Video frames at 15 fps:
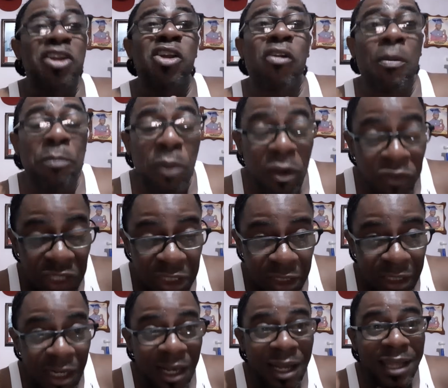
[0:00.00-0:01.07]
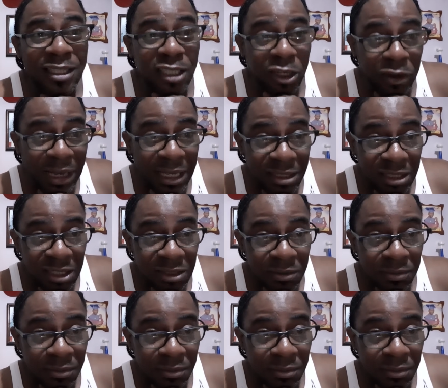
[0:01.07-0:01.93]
you a professional letter writer?